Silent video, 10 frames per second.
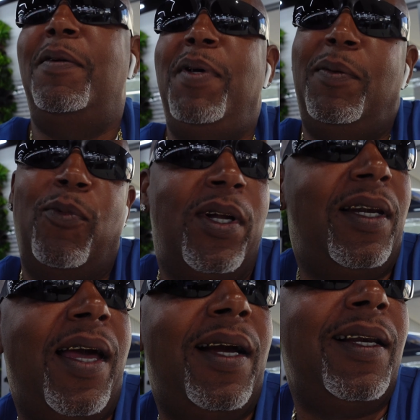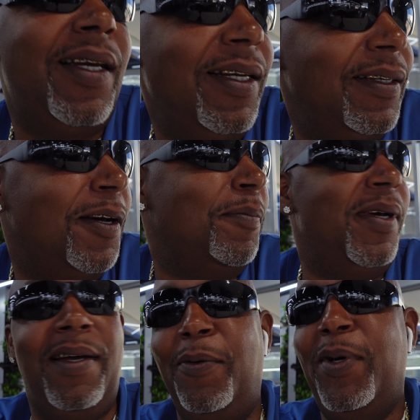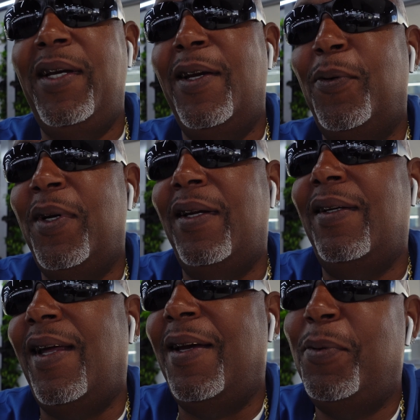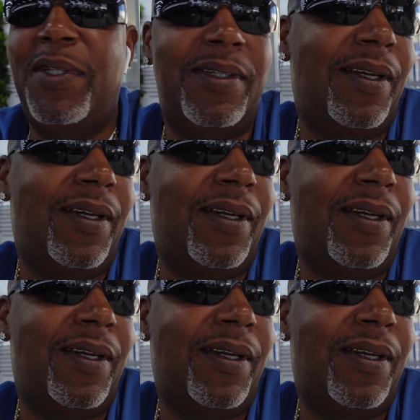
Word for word: the big boy lab cleaned up, man. We ain't on nothing today. We just